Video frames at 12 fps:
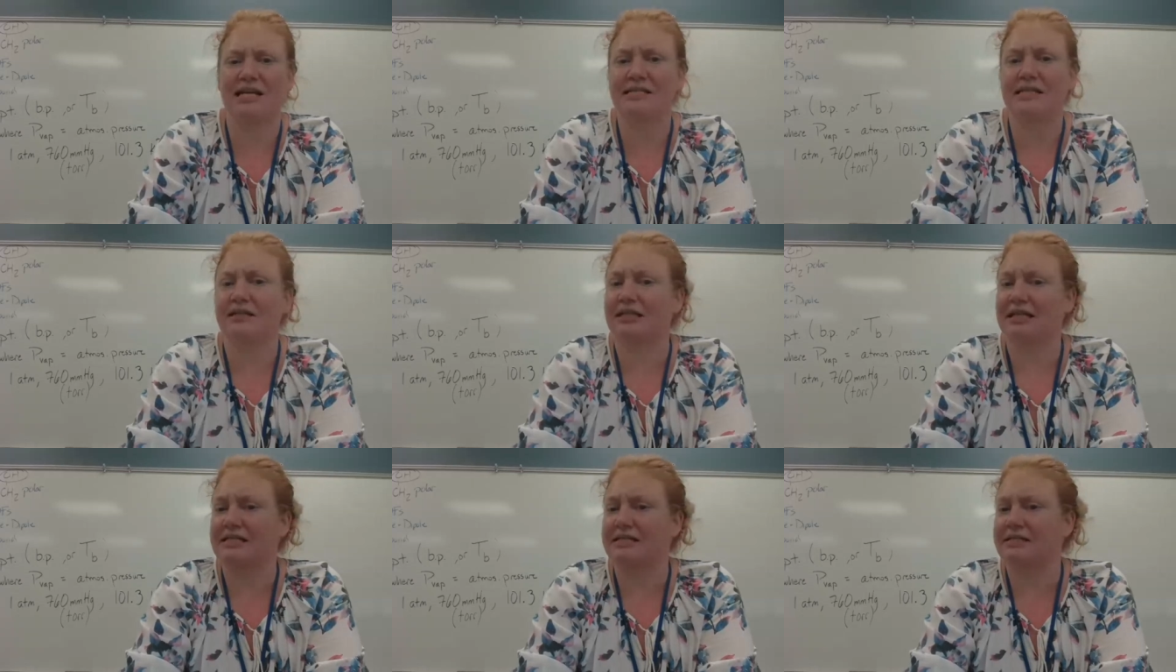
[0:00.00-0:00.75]
this should be the
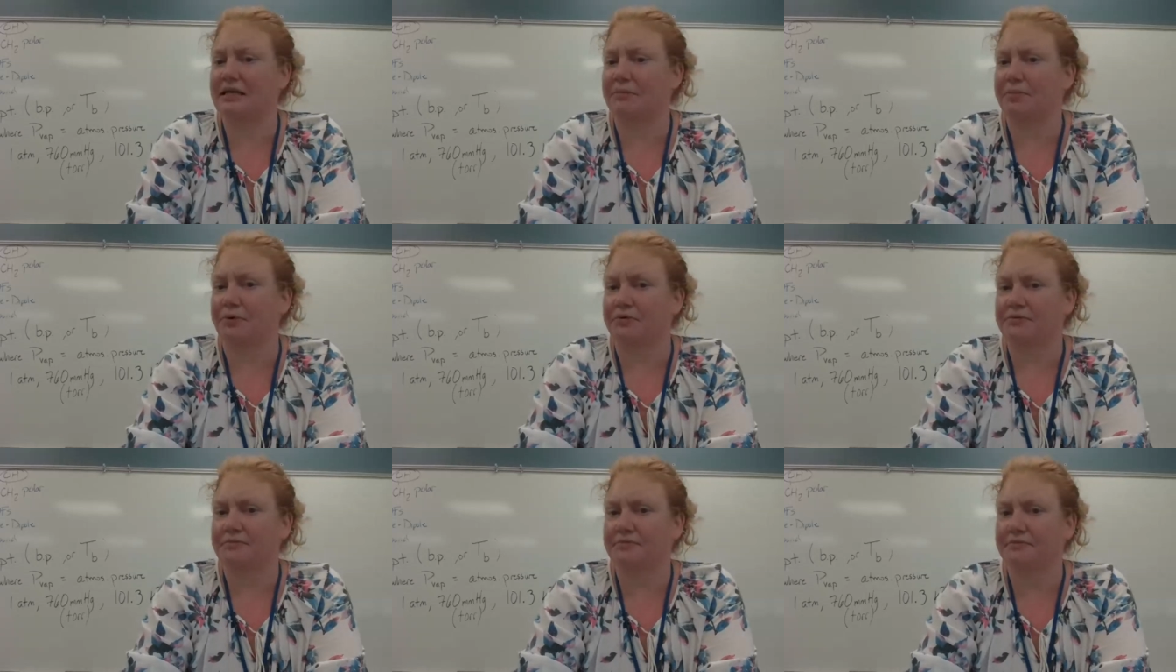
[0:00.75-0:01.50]
next in-class
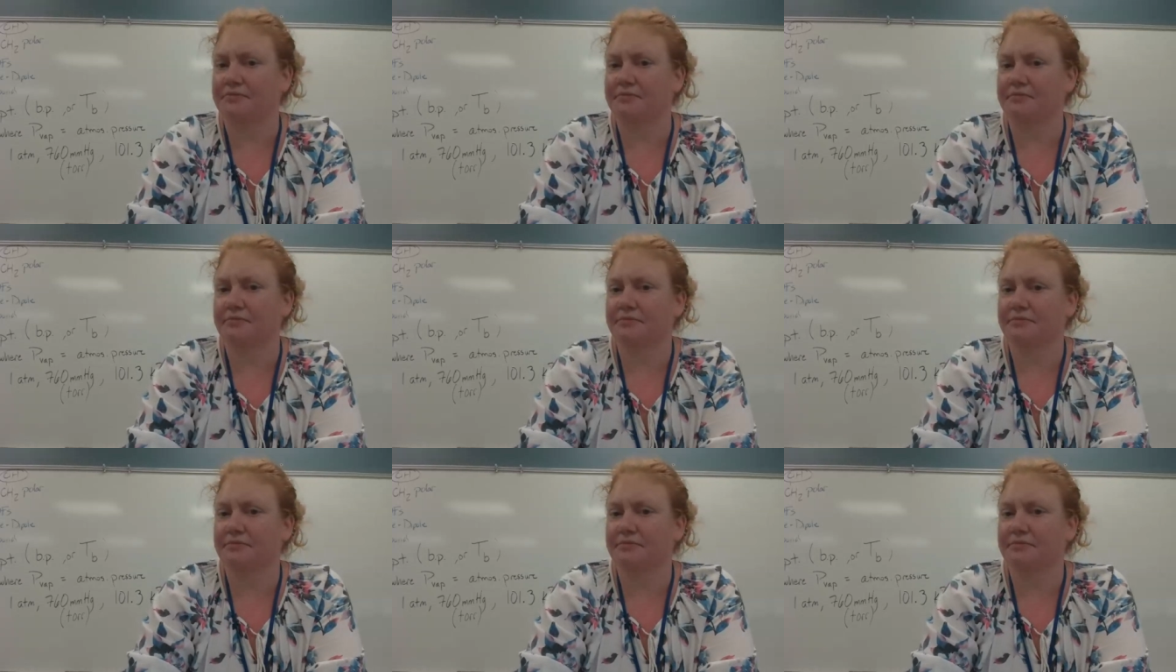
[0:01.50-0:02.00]
example.